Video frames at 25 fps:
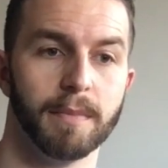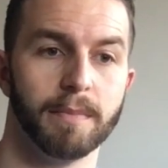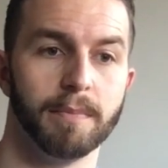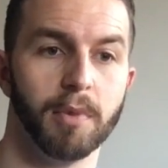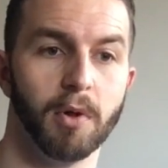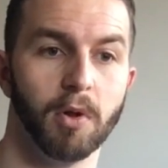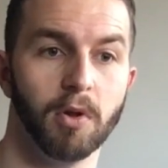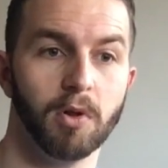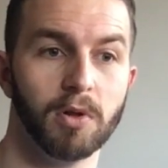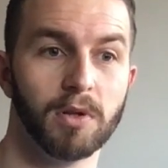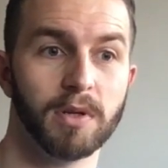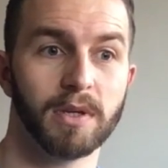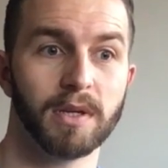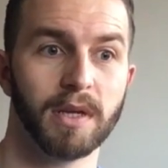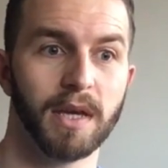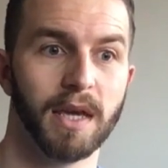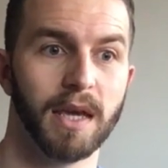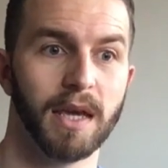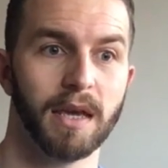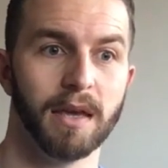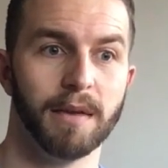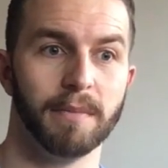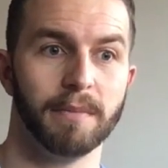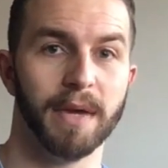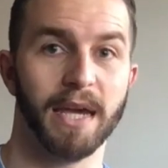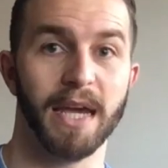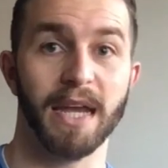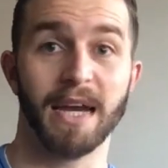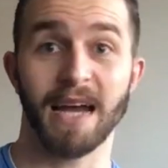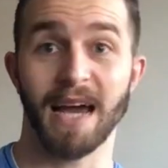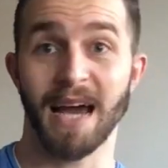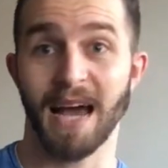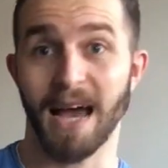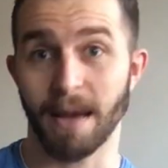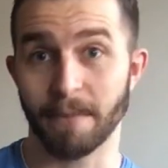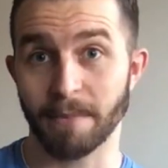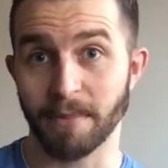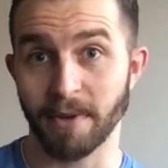bulk, being
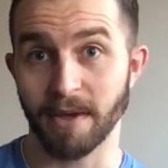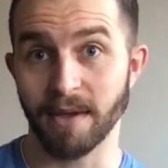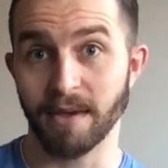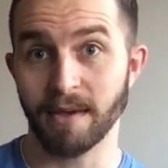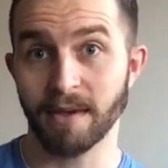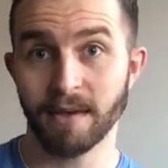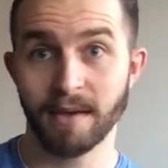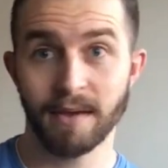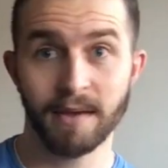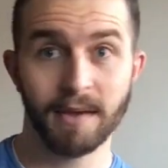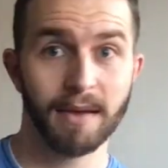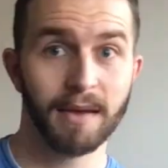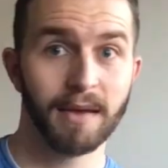happy,